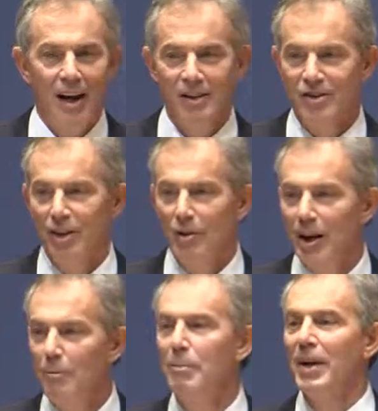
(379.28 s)
And so
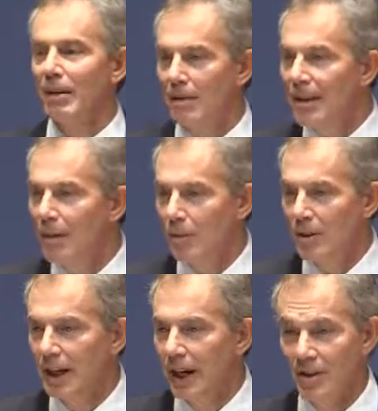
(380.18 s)
it would be unthinkable
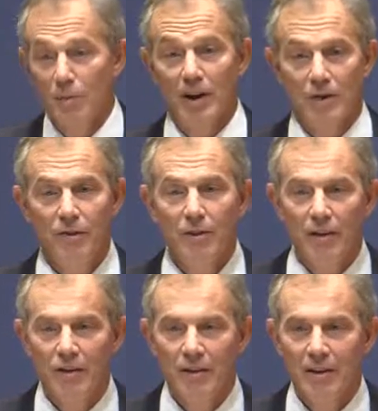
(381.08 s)
today, as well as
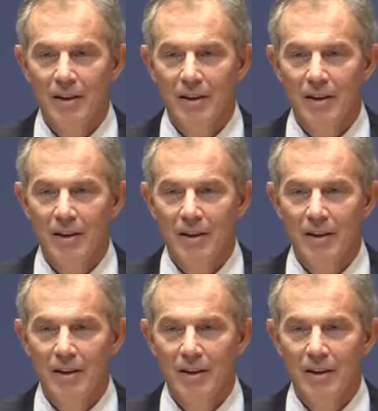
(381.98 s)
foolish,